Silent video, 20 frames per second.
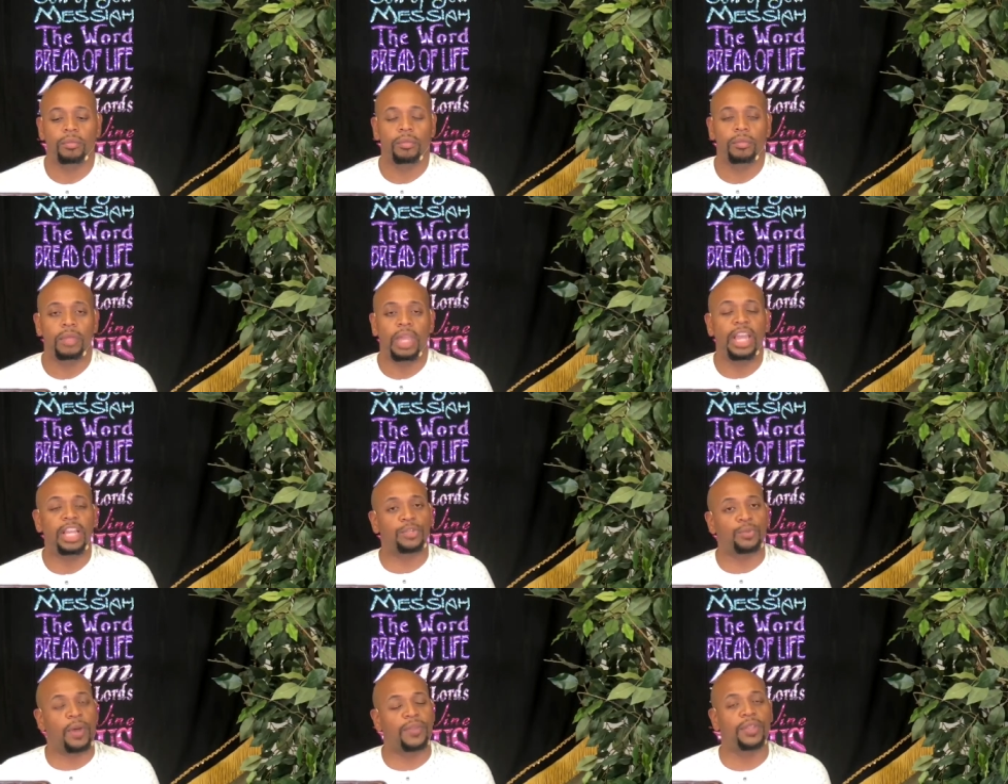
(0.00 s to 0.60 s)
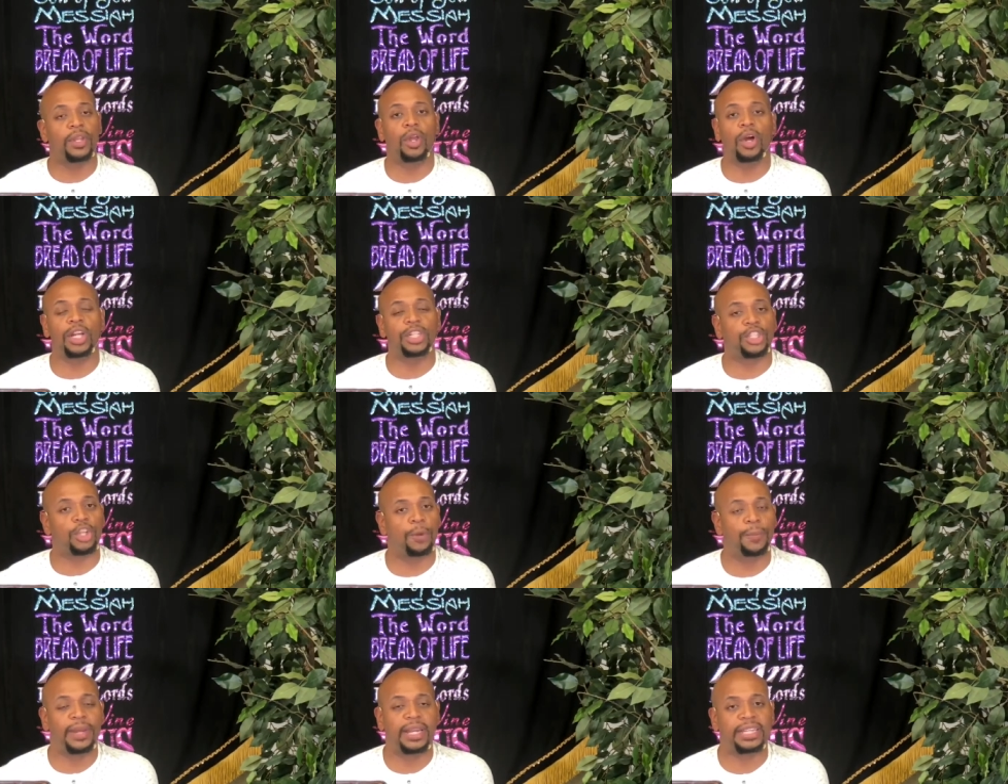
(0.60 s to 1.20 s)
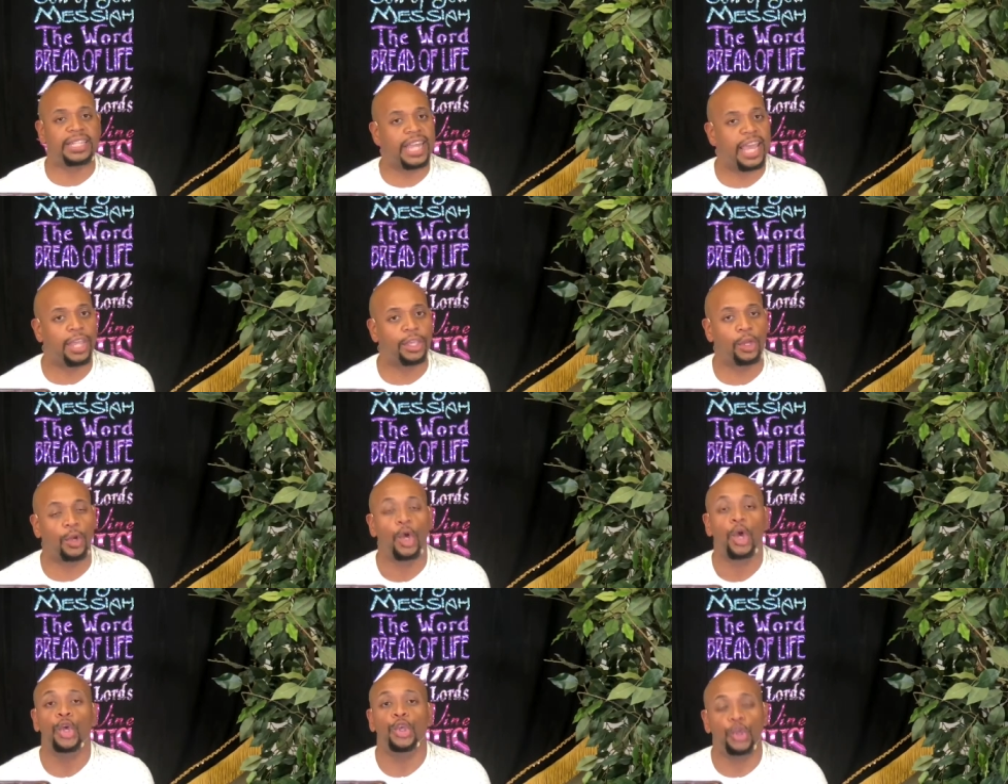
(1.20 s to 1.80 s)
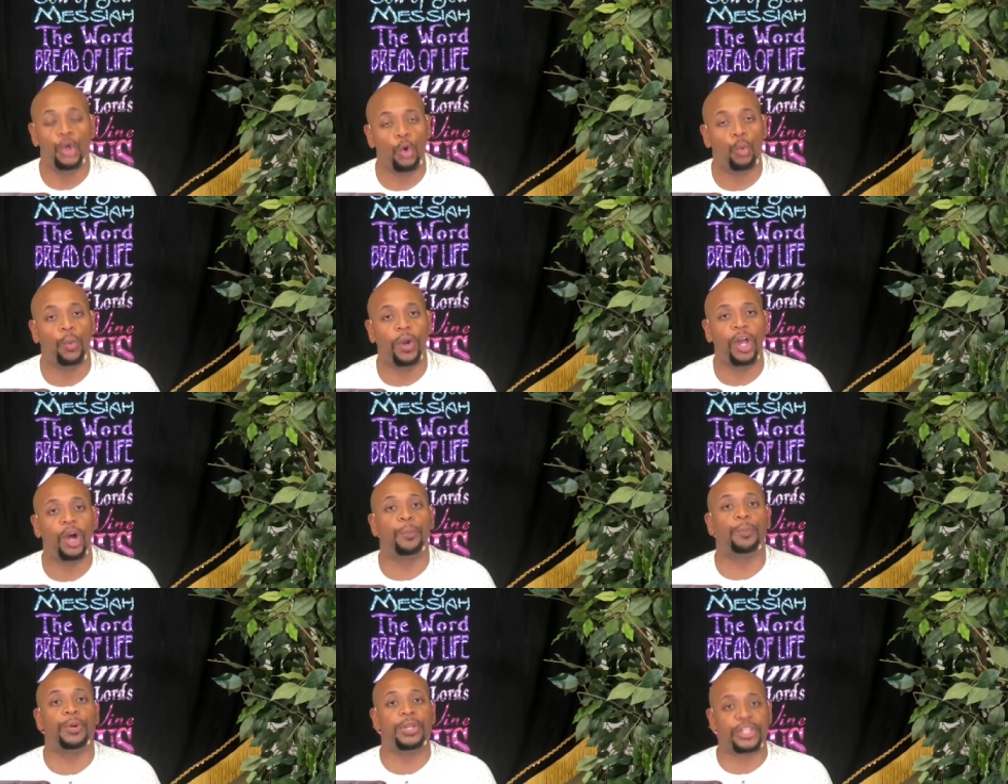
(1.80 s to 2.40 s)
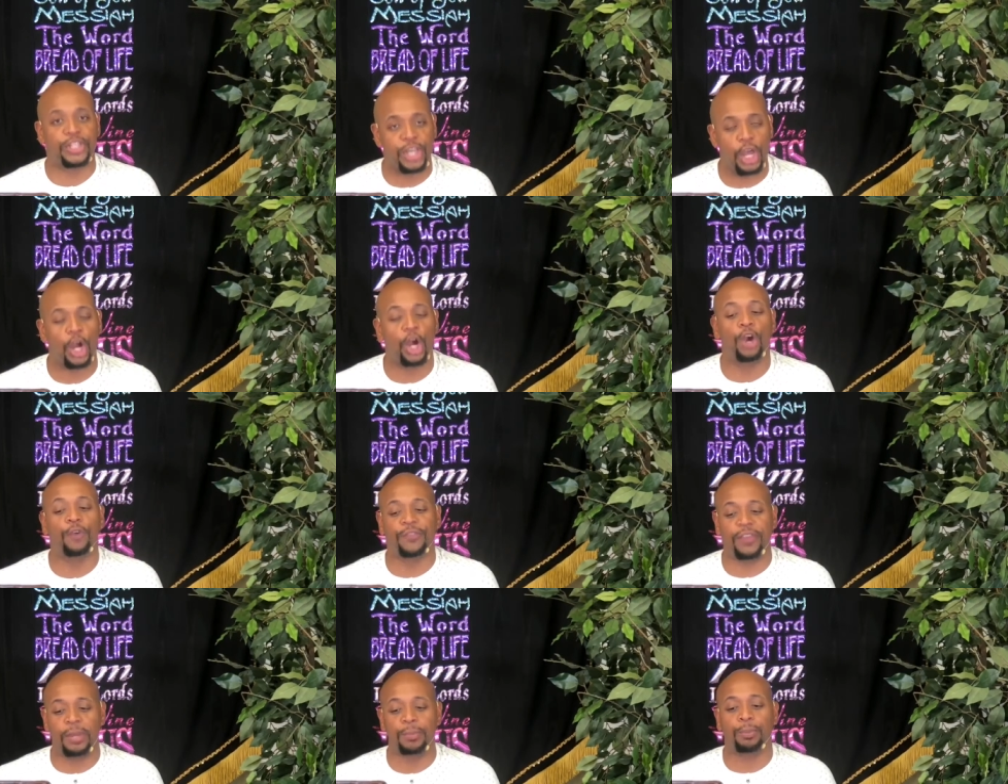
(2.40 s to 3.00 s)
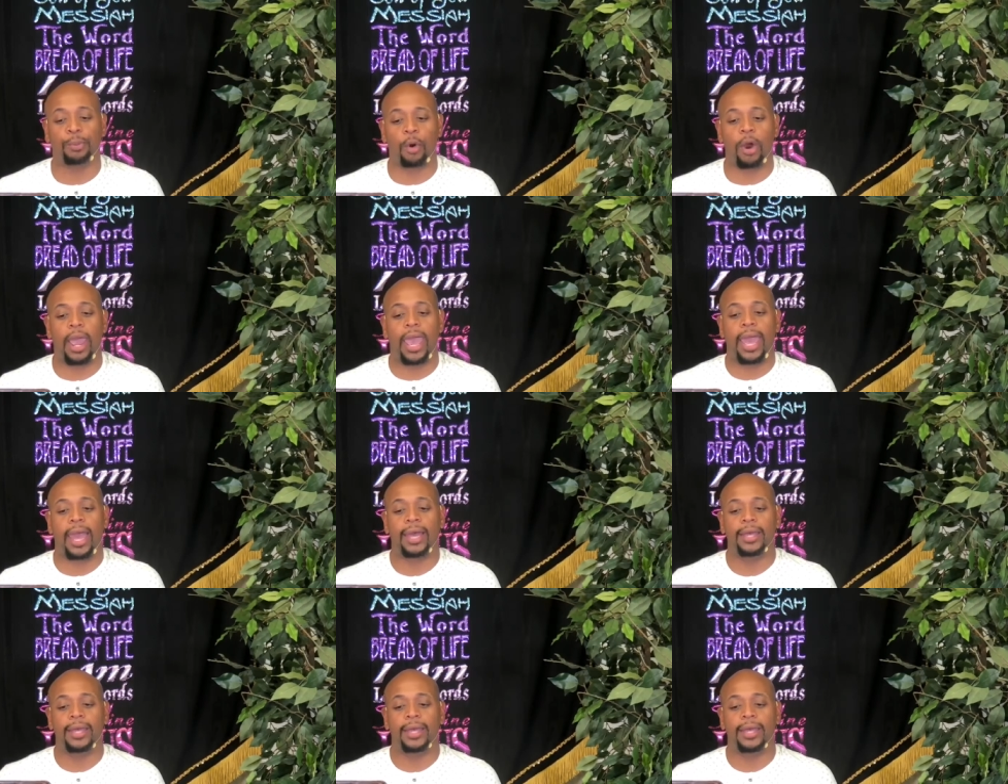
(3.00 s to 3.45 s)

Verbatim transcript: Here's what the Lord told me to tell you. You will preserve in prayer.